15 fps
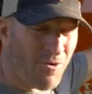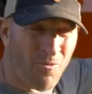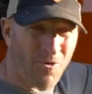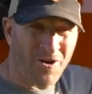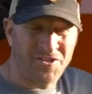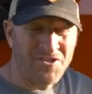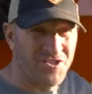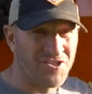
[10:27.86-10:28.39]
It
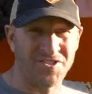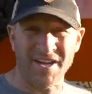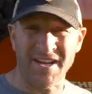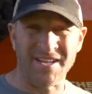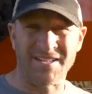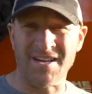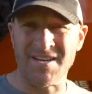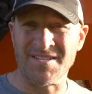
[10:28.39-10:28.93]
works just
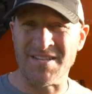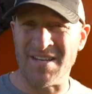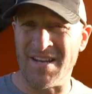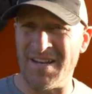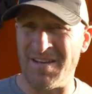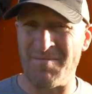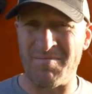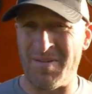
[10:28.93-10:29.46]
like it does
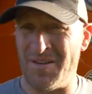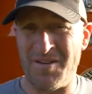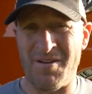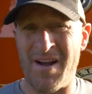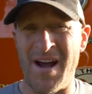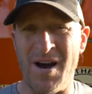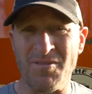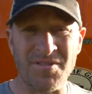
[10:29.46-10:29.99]
in
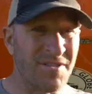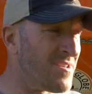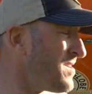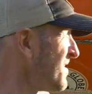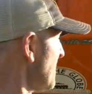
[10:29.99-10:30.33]
your house.